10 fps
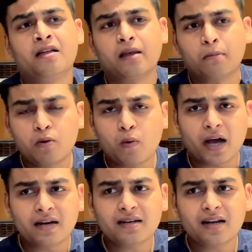Number
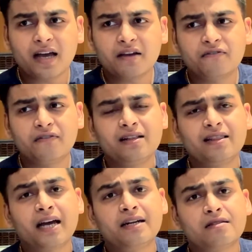one, I feel
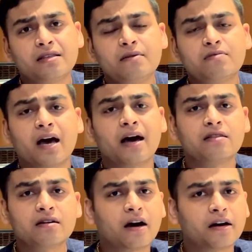that CEIBS has
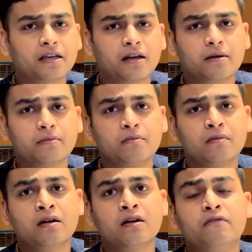a curriculum
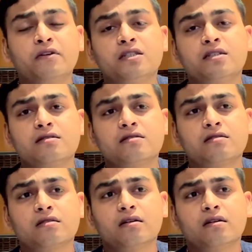which is